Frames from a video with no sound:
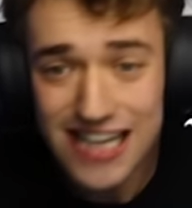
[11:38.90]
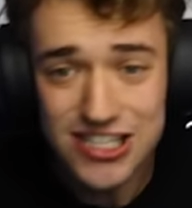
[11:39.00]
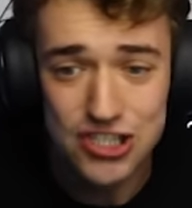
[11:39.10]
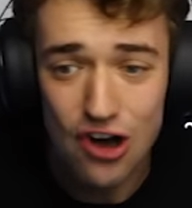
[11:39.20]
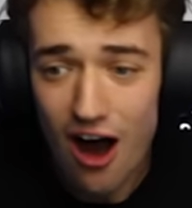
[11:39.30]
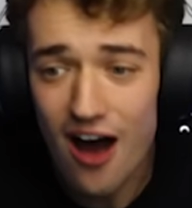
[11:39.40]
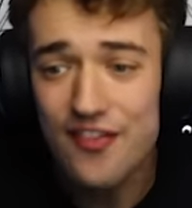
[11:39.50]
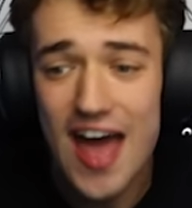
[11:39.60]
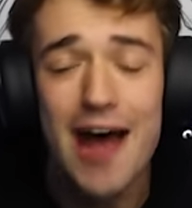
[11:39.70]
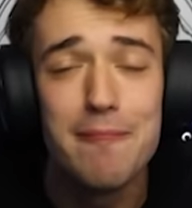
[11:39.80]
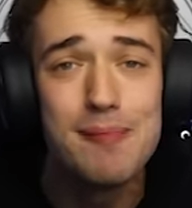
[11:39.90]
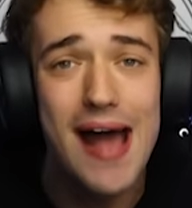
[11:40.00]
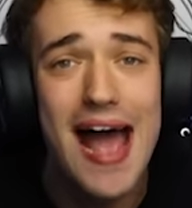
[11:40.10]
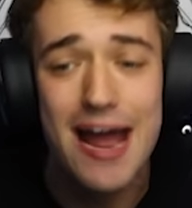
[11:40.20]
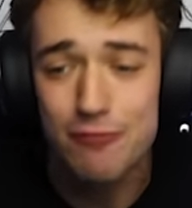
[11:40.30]
our score that
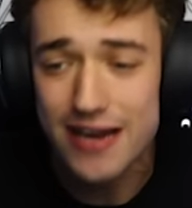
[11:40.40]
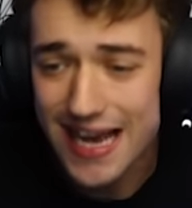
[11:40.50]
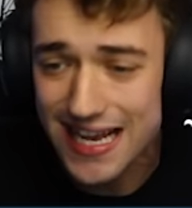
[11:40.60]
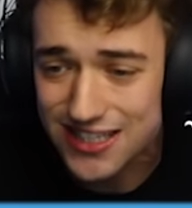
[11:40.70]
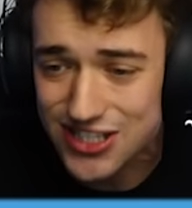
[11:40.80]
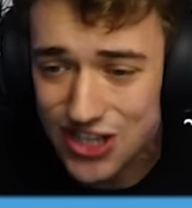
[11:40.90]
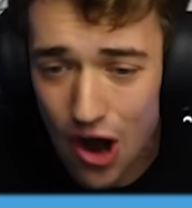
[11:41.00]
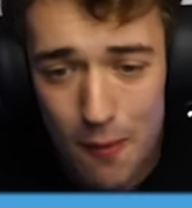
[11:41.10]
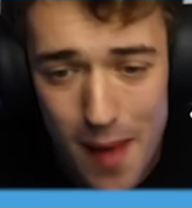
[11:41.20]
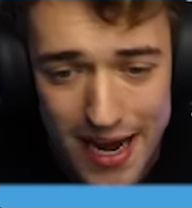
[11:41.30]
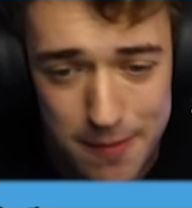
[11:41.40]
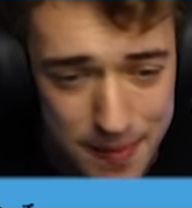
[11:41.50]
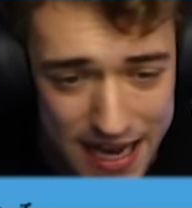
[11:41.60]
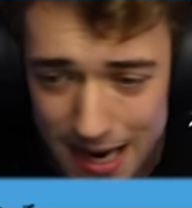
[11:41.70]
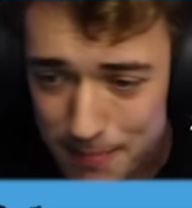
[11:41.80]
bad? We hit so many
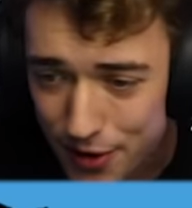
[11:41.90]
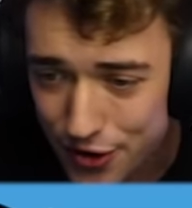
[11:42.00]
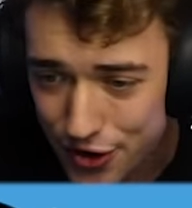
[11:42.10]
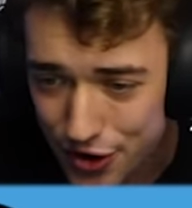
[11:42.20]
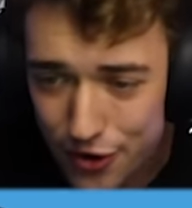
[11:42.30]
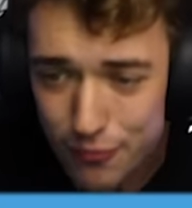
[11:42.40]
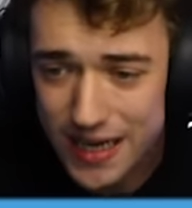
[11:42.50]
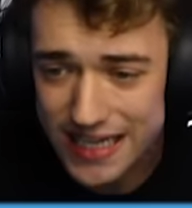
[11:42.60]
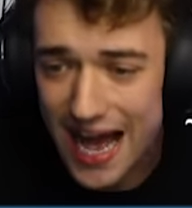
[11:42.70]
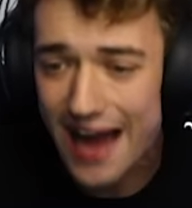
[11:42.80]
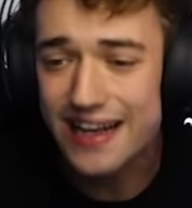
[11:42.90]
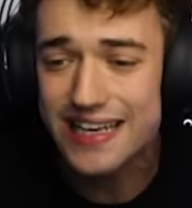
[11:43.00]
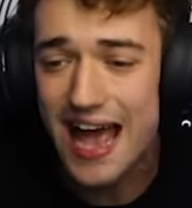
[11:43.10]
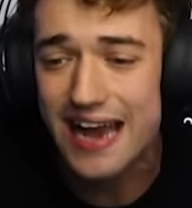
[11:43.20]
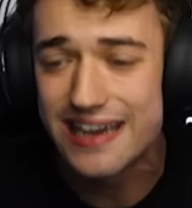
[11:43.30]
people, dude. We gotta
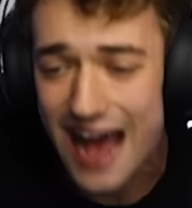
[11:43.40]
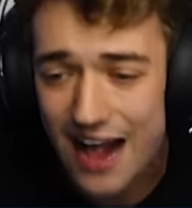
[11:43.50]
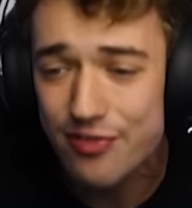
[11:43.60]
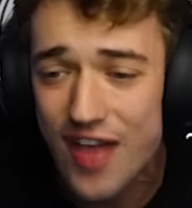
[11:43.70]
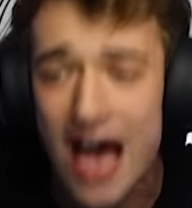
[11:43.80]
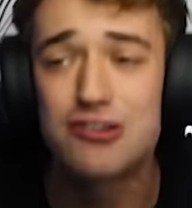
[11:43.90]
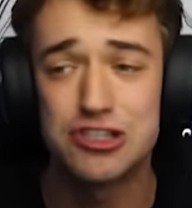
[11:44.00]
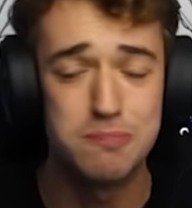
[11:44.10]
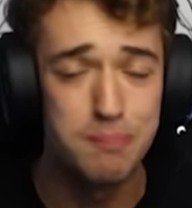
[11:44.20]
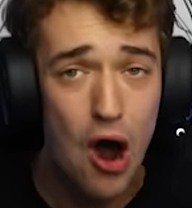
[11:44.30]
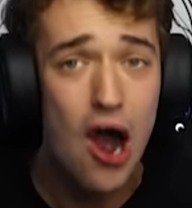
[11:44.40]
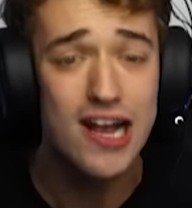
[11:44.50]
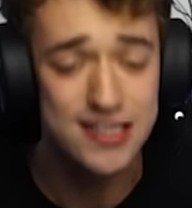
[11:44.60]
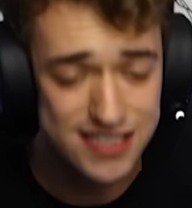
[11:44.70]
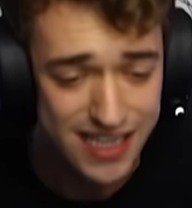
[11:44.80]
get 9,000
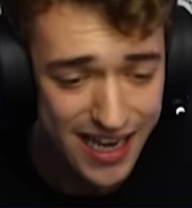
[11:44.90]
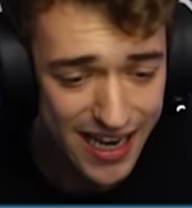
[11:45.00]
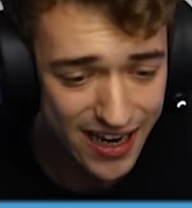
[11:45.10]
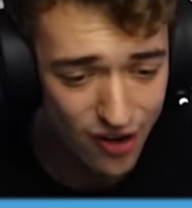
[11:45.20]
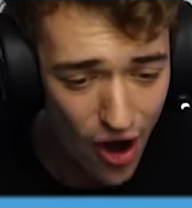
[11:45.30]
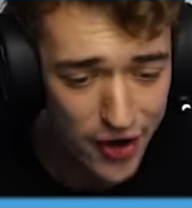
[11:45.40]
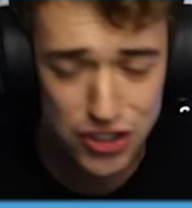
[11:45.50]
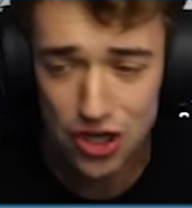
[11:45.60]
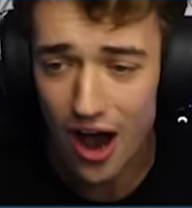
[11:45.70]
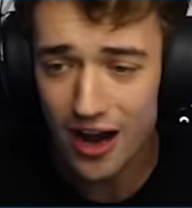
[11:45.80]
points in order to